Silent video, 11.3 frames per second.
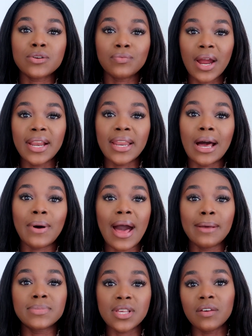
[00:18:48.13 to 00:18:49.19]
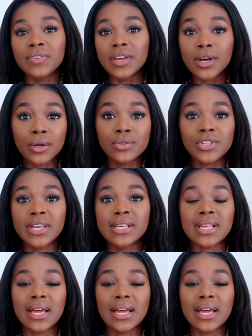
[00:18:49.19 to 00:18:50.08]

Right now I'm serving coaches